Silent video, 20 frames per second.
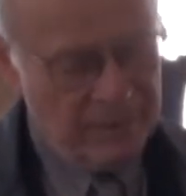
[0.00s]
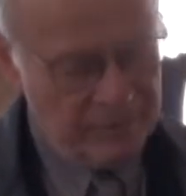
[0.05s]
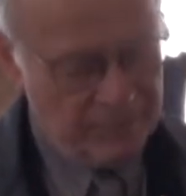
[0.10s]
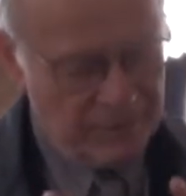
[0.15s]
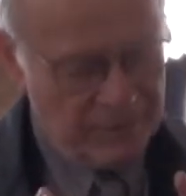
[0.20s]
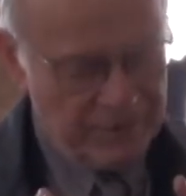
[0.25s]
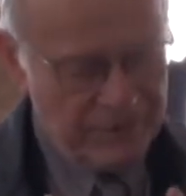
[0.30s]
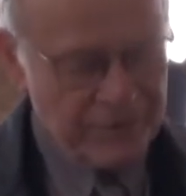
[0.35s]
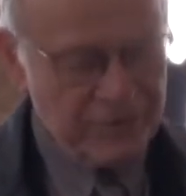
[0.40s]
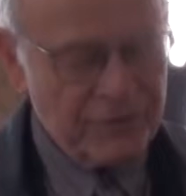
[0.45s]

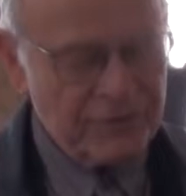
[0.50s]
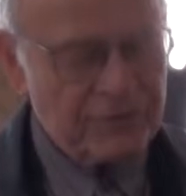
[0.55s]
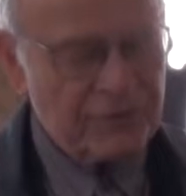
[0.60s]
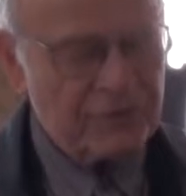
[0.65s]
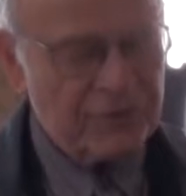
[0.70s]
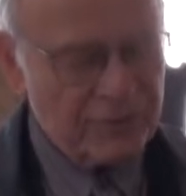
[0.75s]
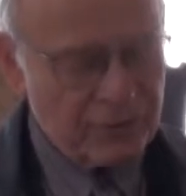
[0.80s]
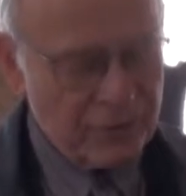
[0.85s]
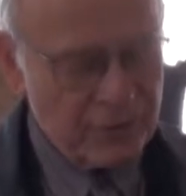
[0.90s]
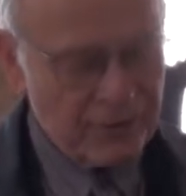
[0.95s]
But this is a
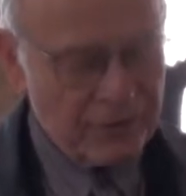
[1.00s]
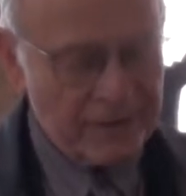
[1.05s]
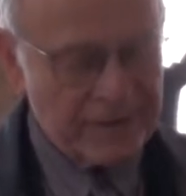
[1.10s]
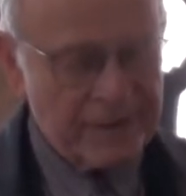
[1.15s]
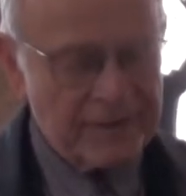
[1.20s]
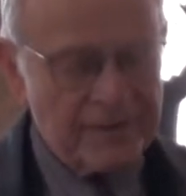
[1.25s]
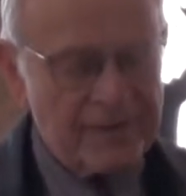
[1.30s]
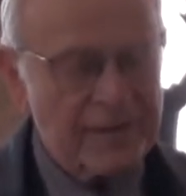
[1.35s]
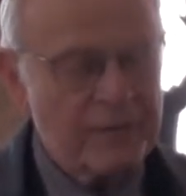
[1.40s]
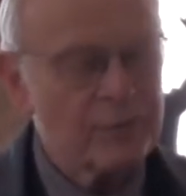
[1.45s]
story
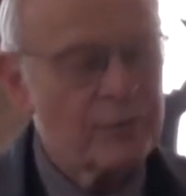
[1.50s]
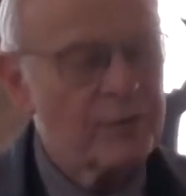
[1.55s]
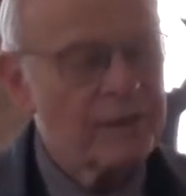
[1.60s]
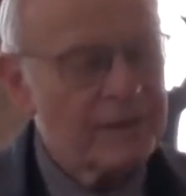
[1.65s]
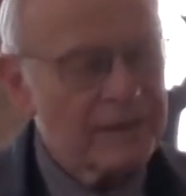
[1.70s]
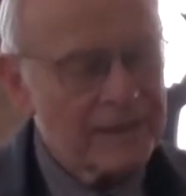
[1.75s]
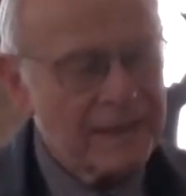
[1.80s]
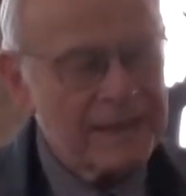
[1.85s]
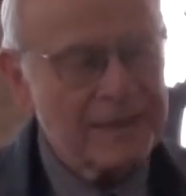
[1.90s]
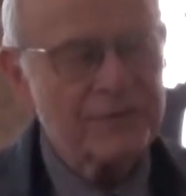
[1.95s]
that
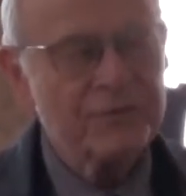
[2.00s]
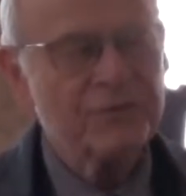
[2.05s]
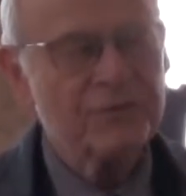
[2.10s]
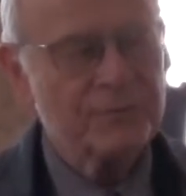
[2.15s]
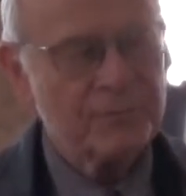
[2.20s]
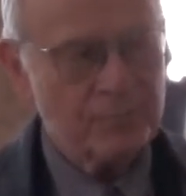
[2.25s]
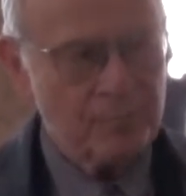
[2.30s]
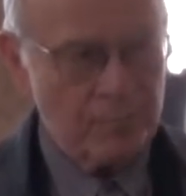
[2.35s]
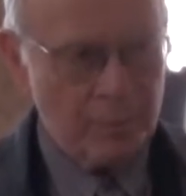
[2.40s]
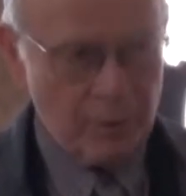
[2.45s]
relates
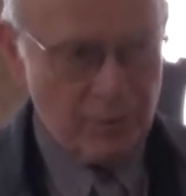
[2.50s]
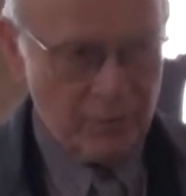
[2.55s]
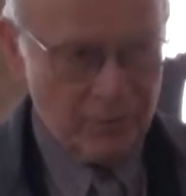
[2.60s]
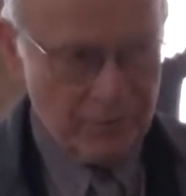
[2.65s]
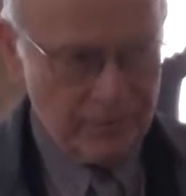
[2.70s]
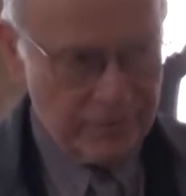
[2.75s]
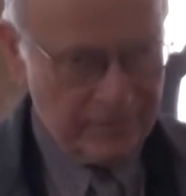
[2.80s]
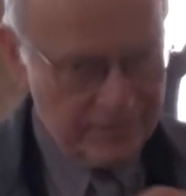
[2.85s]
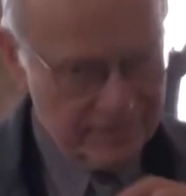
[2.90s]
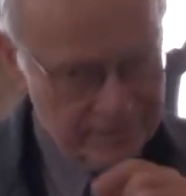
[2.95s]

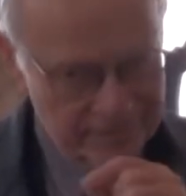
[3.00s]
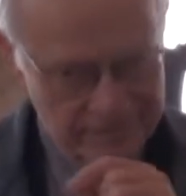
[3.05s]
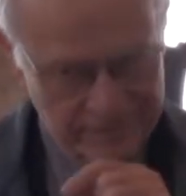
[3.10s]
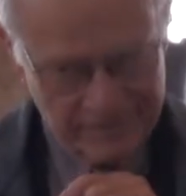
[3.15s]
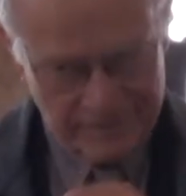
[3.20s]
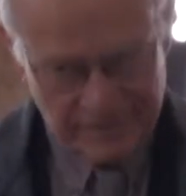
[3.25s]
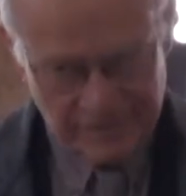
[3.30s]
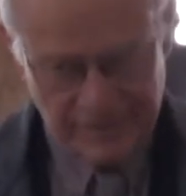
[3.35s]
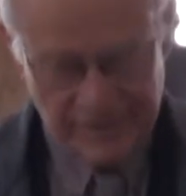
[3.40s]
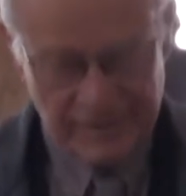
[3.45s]
both
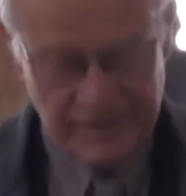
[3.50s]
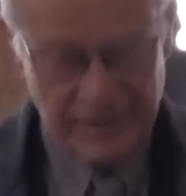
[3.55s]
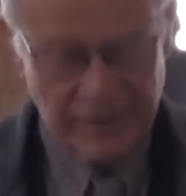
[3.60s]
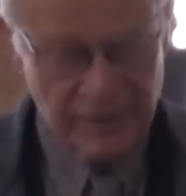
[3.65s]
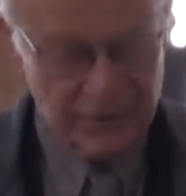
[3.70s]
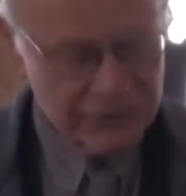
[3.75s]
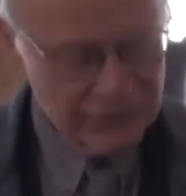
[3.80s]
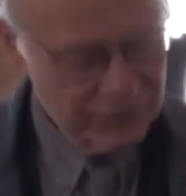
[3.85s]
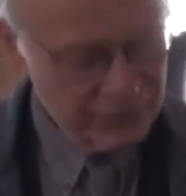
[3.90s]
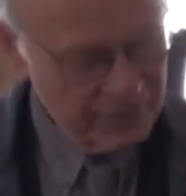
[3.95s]
the
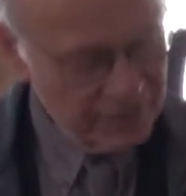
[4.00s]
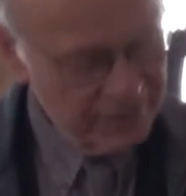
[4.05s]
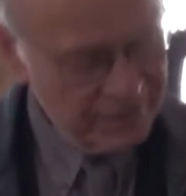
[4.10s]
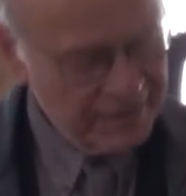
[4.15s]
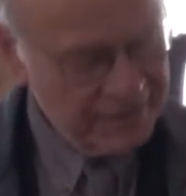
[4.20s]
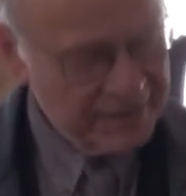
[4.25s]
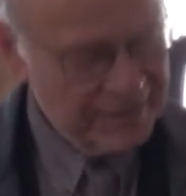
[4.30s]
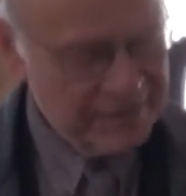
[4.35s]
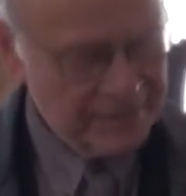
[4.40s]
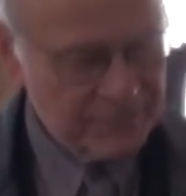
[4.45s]

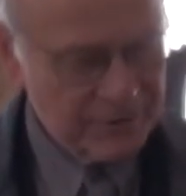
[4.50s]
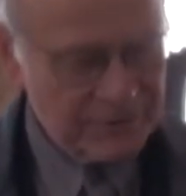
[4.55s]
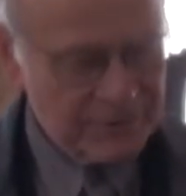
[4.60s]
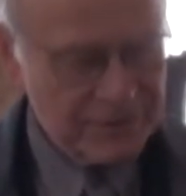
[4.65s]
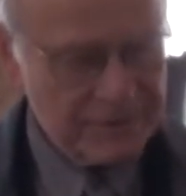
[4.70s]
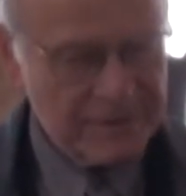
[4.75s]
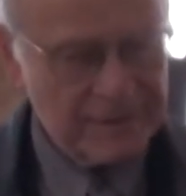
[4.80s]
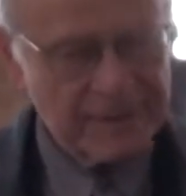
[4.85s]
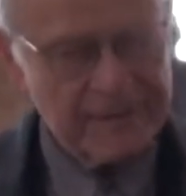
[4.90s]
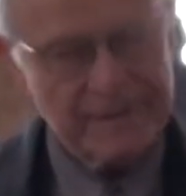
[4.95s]
historic
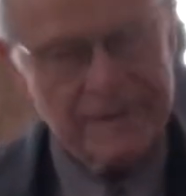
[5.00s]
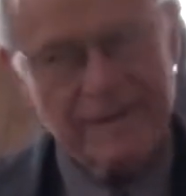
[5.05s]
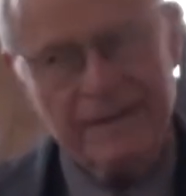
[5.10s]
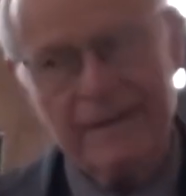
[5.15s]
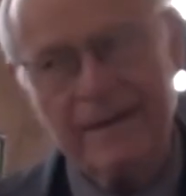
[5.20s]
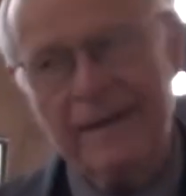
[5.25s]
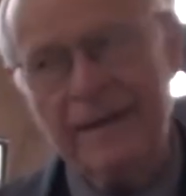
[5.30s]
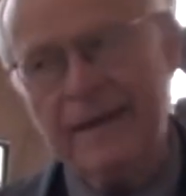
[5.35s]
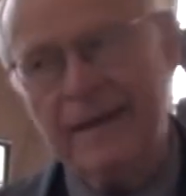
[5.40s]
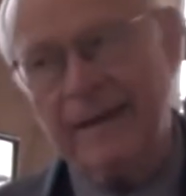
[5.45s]
Amistad
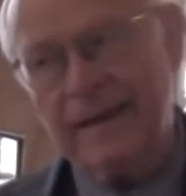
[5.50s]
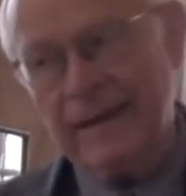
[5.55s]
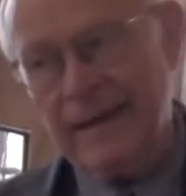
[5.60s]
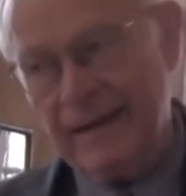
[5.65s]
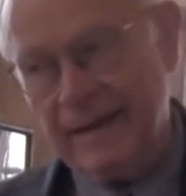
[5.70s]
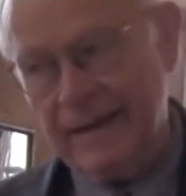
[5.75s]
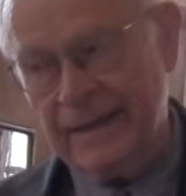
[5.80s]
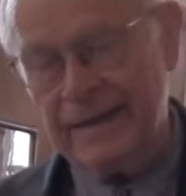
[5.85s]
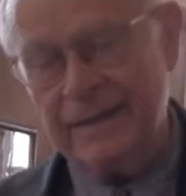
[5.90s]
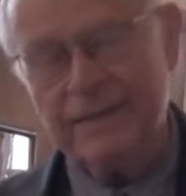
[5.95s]

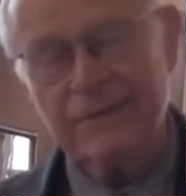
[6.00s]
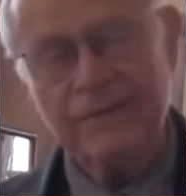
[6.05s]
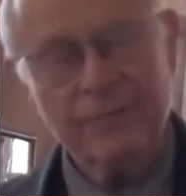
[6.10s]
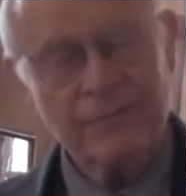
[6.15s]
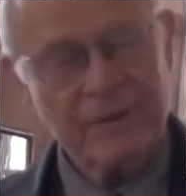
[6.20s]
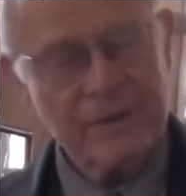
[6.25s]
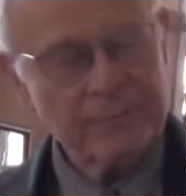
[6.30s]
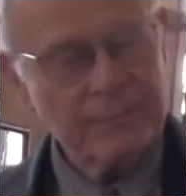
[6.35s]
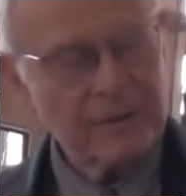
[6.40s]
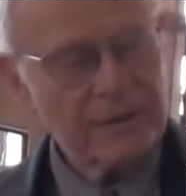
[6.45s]
and the
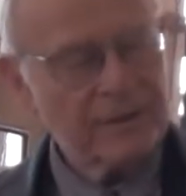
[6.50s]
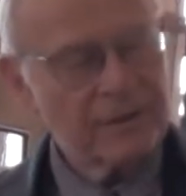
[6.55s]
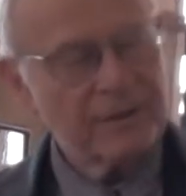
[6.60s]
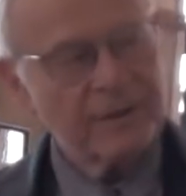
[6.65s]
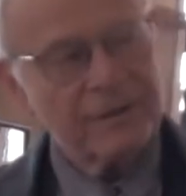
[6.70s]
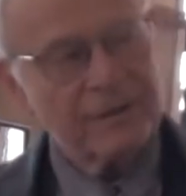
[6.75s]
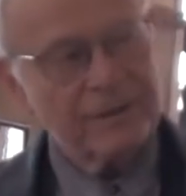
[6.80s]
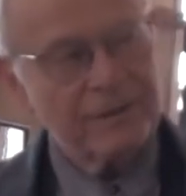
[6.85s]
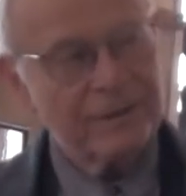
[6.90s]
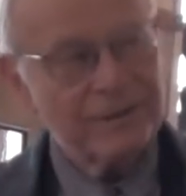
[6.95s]

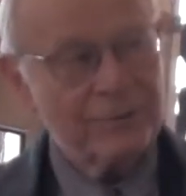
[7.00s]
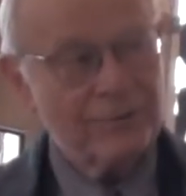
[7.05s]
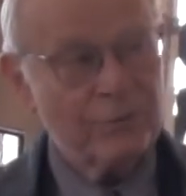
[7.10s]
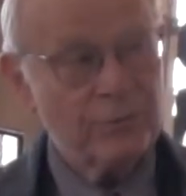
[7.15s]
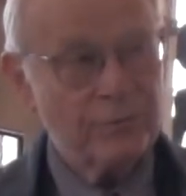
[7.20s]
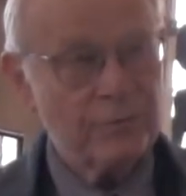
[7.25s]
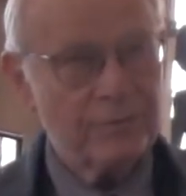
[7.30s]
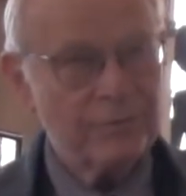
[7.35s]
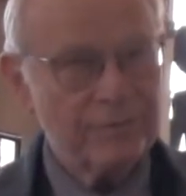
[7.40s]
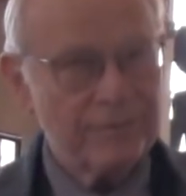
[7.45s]
replica
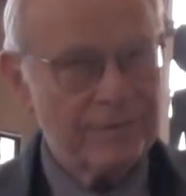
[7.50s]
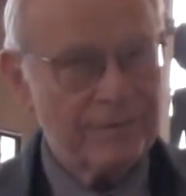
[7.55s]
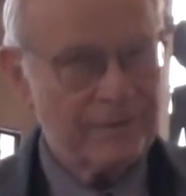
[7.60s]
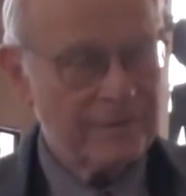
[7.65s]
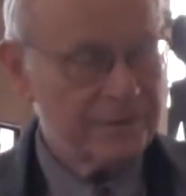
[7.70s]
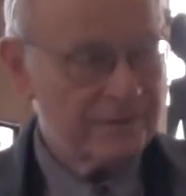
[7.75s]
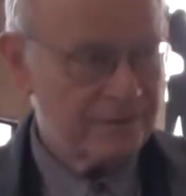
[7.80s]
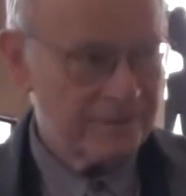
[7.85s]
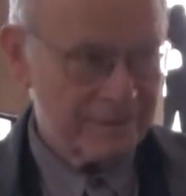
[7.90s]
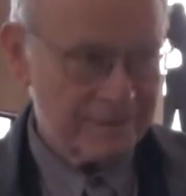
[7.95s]
to
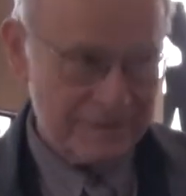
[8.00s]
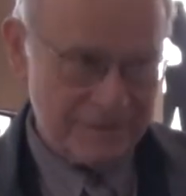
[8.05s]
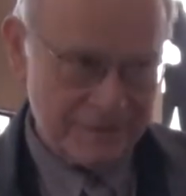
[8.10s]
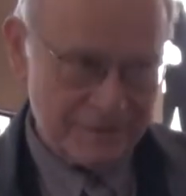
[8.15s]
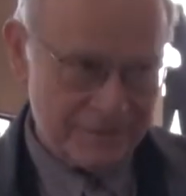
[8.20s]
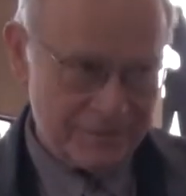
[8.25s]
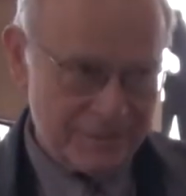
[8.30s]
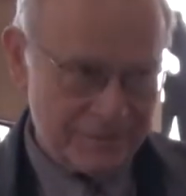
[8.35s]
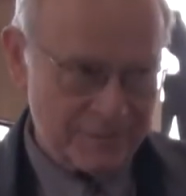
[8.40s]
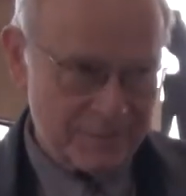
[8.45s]
this
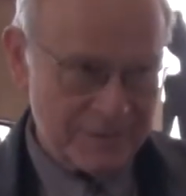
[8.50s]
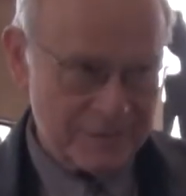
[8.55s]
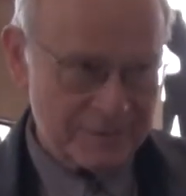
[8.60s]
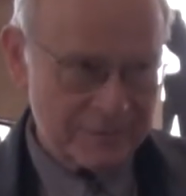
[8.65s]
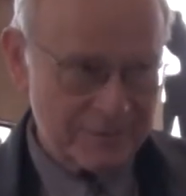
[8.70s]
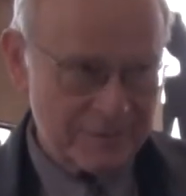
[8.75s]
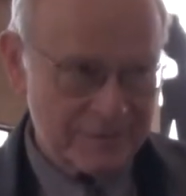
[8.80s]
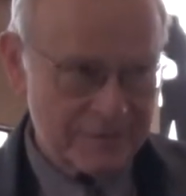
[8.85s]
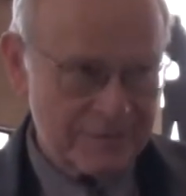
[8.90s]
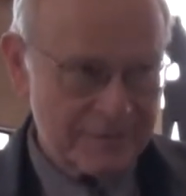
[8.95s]
custom
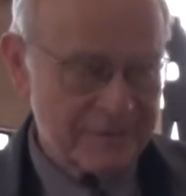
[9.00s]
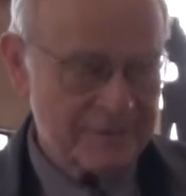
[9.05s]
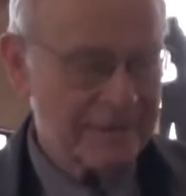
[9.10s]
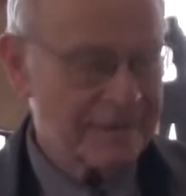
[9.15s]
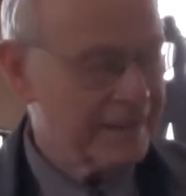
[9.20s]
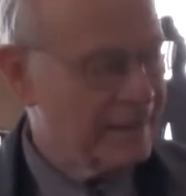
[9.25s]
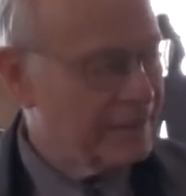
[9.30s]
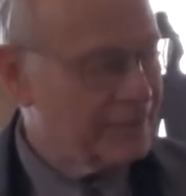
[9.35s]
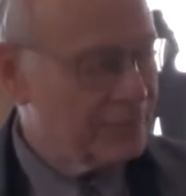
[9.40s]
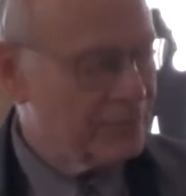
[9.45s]
house.
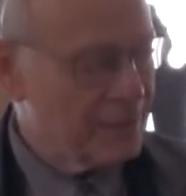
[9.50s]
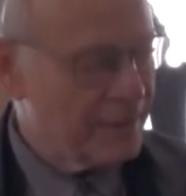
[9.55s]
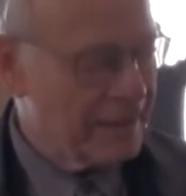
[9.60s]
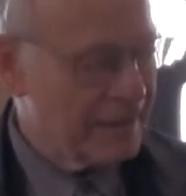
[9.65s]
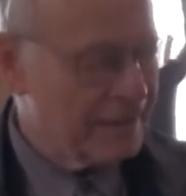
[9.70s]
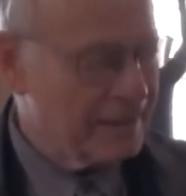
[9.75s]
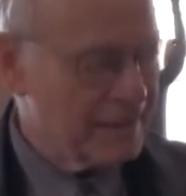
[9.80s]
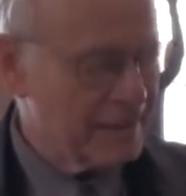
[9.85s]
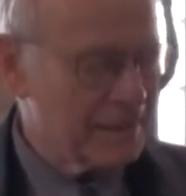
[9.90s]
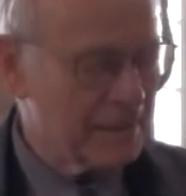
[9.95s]
That's why
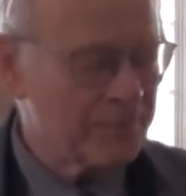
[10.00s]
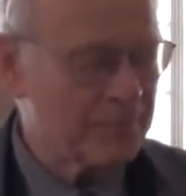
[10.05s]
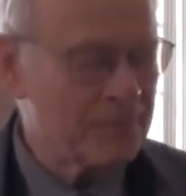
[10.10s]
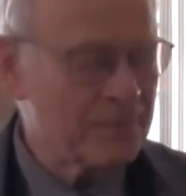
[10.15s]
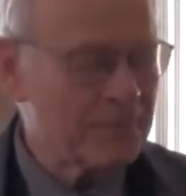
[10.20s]
I like it.